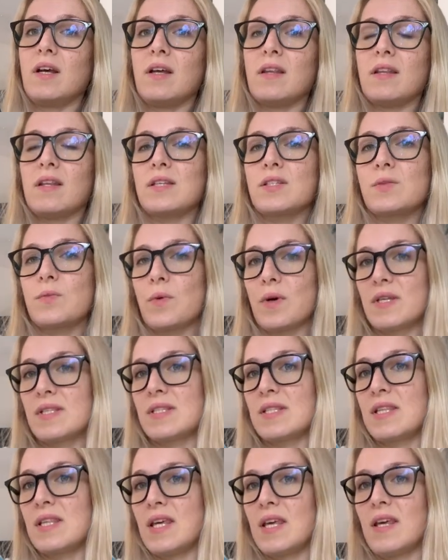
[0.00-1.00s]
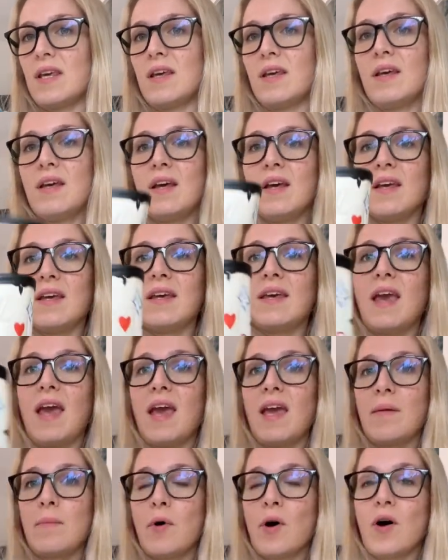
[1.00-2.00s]
This was the
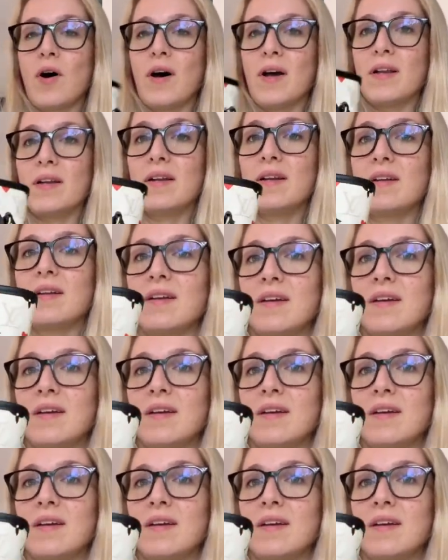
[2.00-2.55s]
Game On